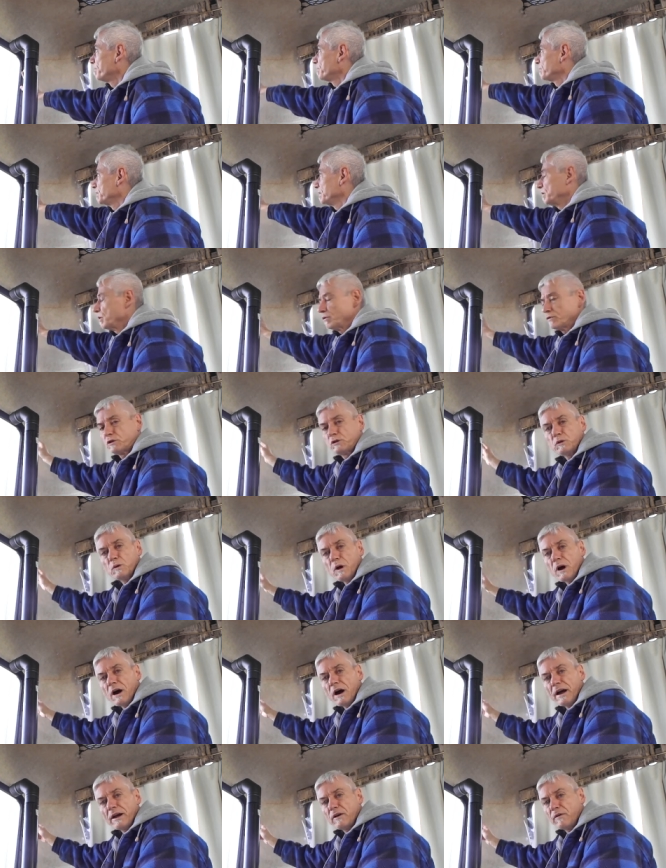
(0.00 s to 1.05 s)
you know, too
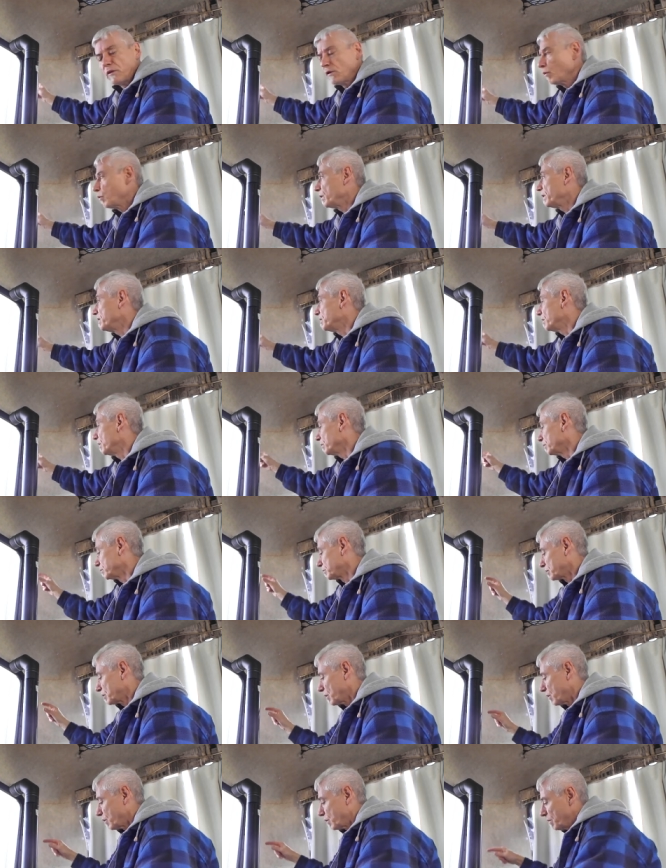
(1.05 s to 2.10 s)
high on the window.
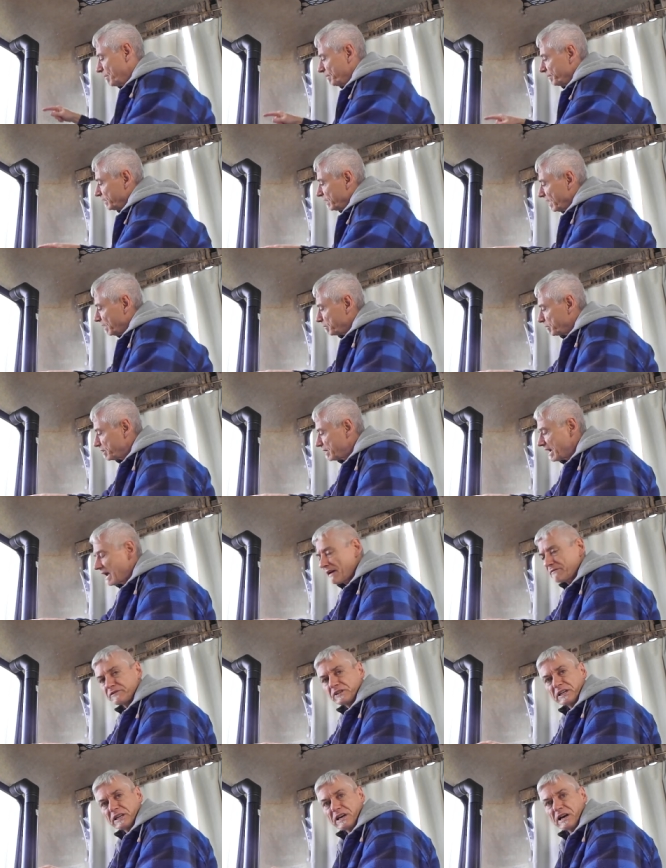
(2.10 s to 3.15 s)
So I'm going to
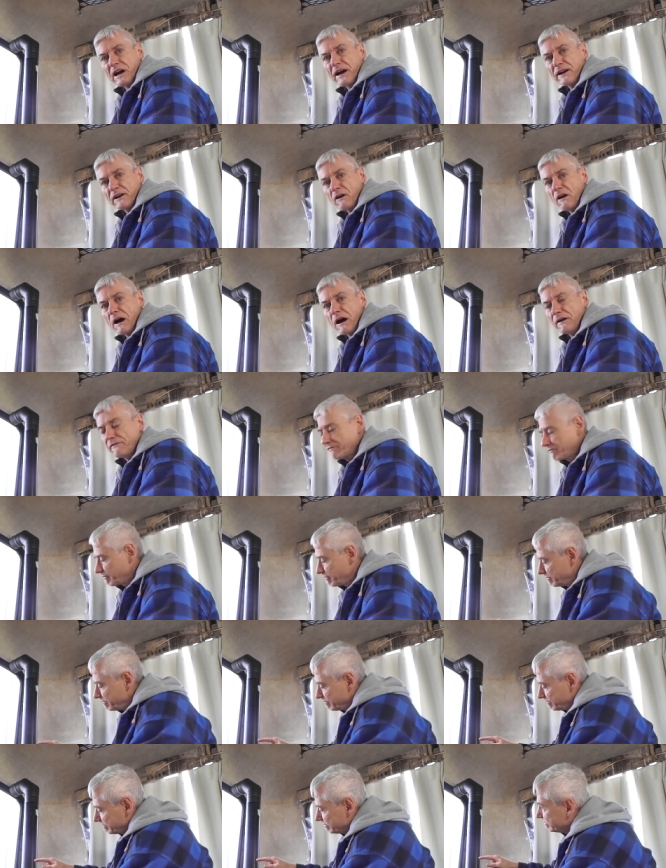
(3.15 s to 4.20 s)
have to cut off
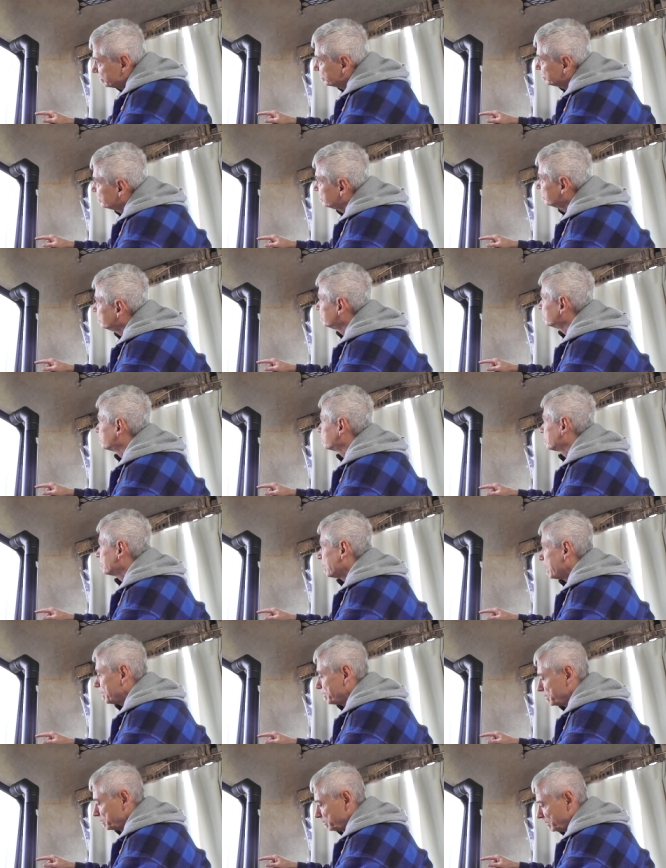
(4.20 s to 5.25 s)

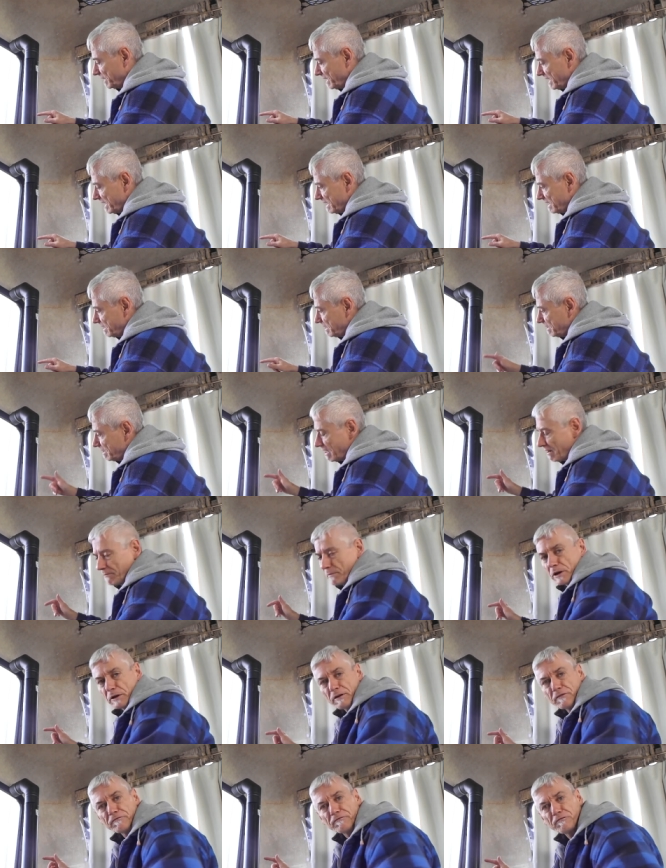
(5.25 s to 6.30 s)
probably
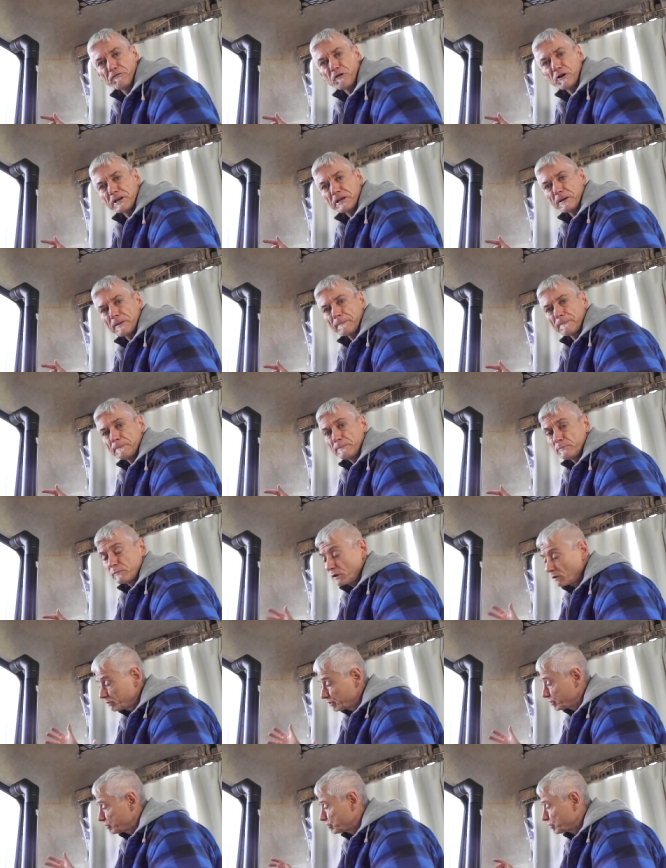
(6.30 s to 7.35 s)
about a foot,
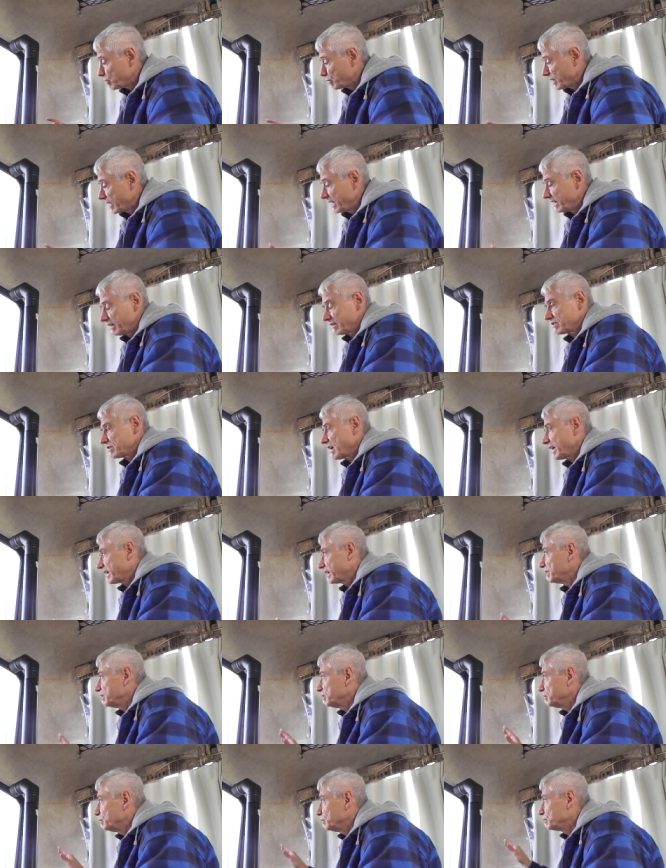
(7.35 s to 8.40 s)
which is okay because I
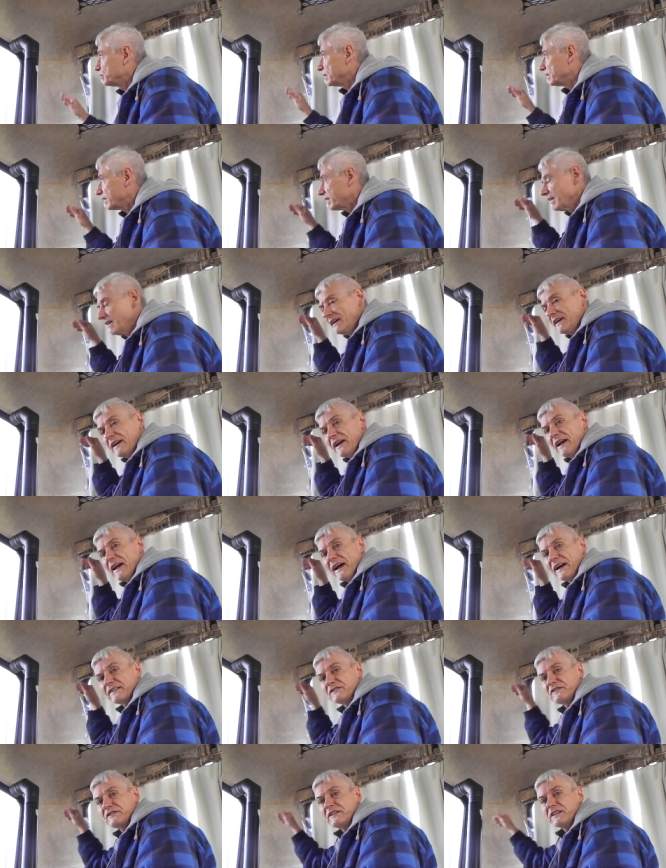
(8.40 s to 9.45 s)
can use it
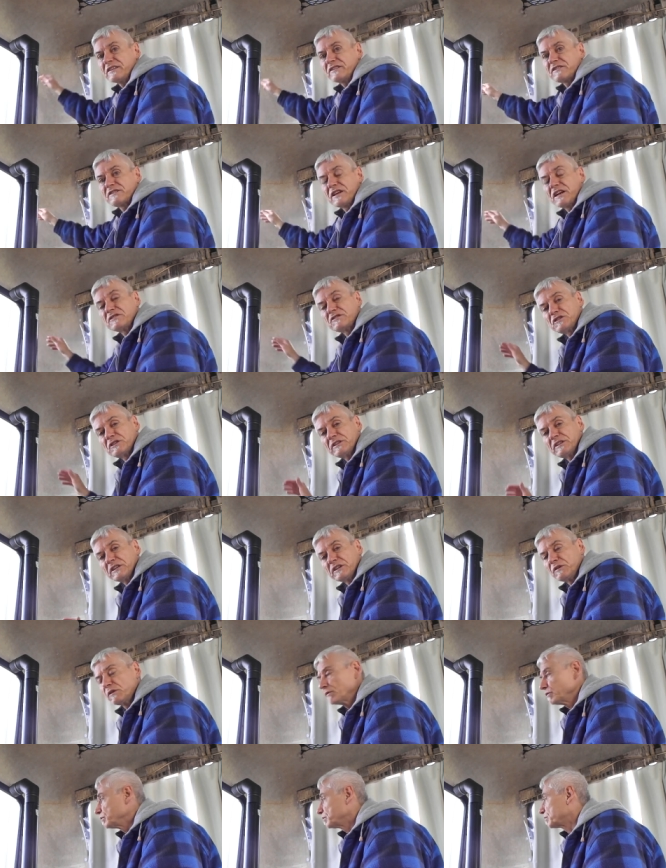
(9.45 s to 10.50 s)
as the extension that
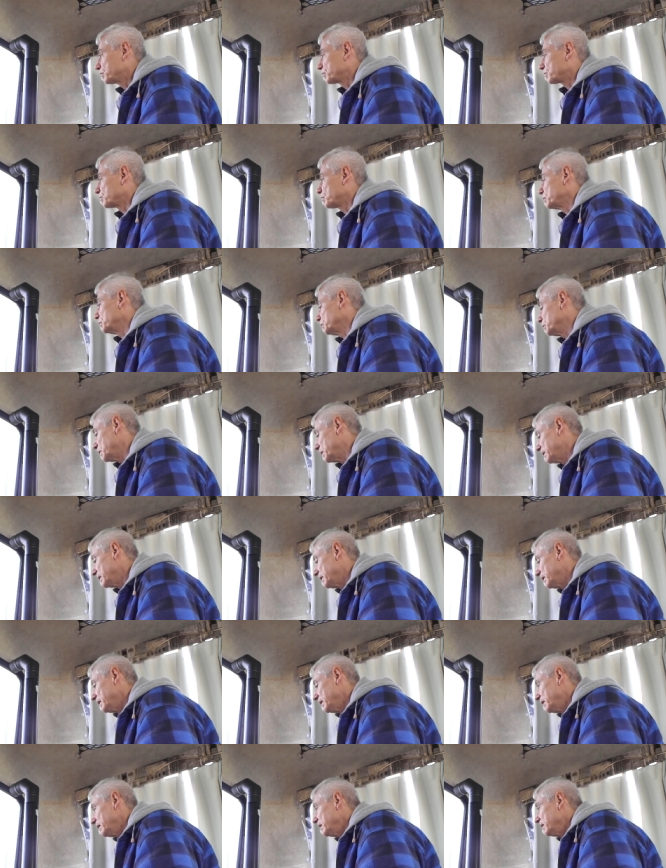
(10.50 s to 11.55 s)
goes through.
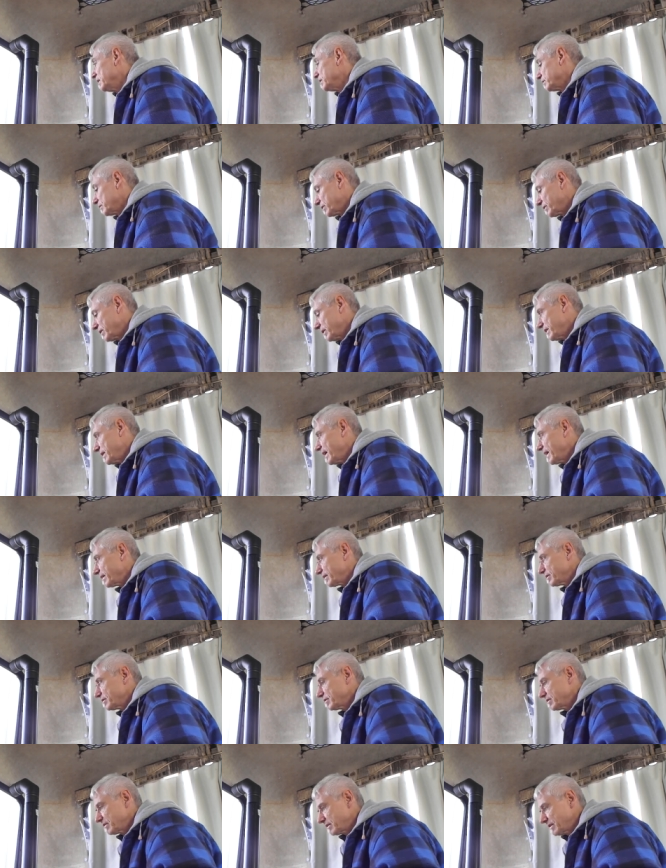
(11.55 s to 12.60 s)
So the
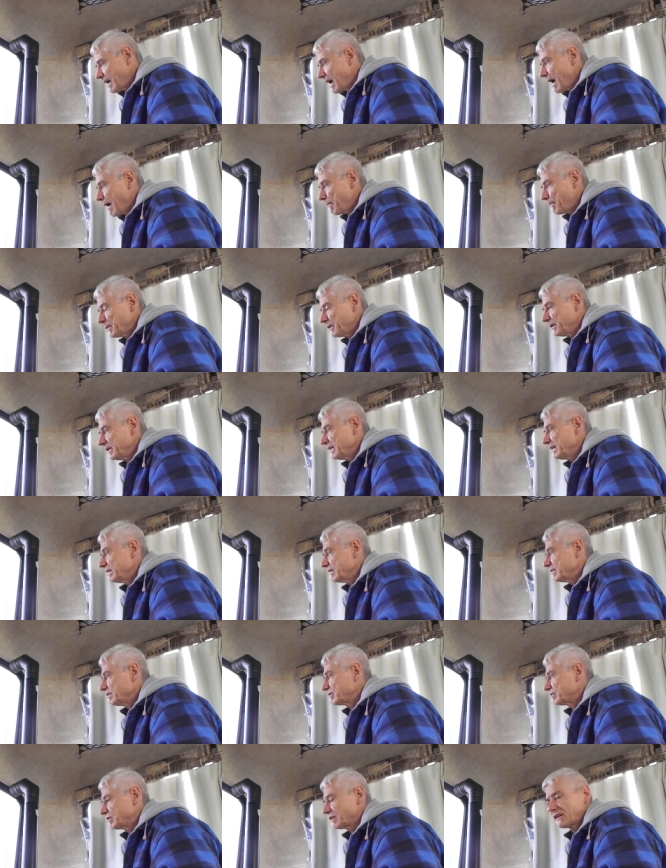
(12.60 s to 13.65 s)
next step
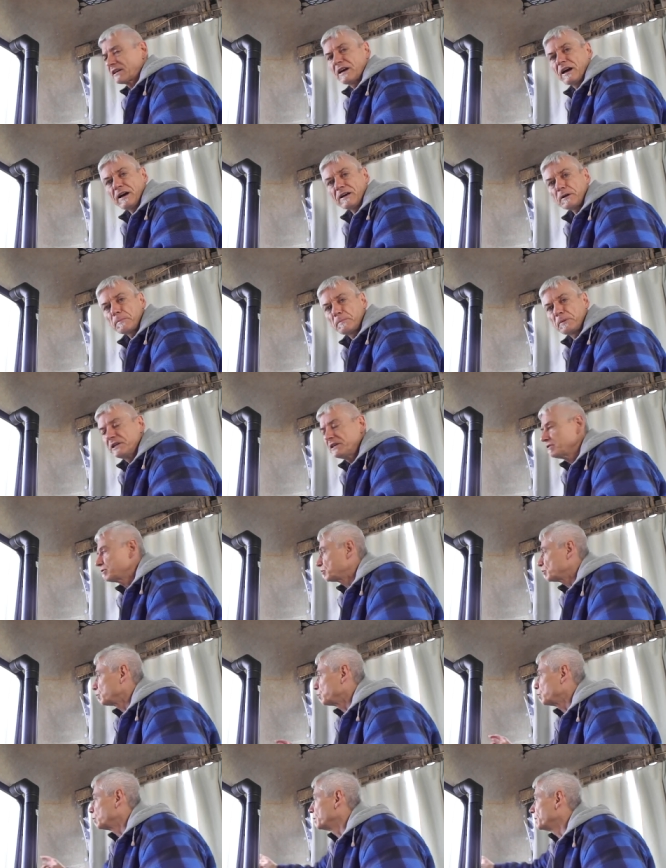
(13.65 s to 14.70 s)
is to cut a piece
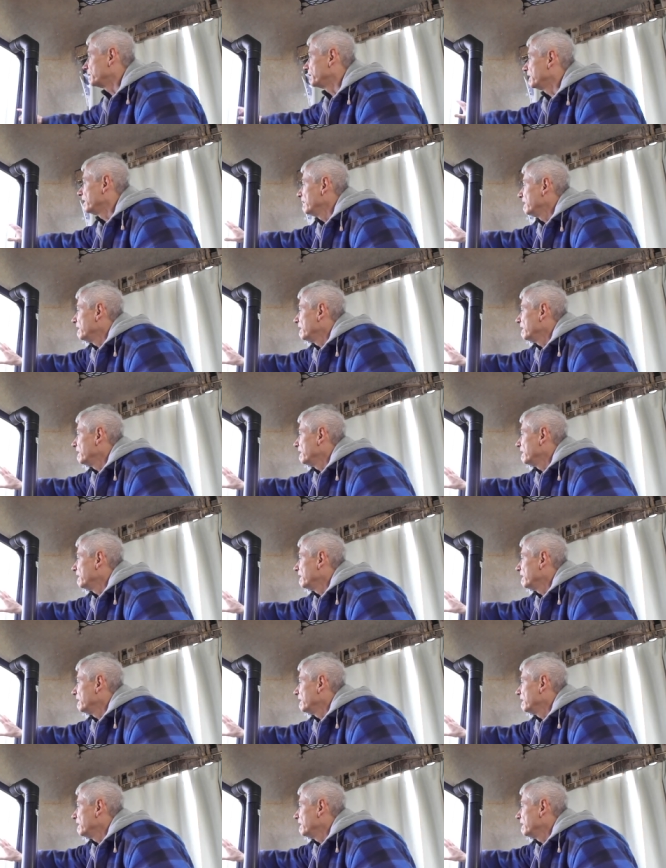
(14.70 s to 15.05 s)
of wood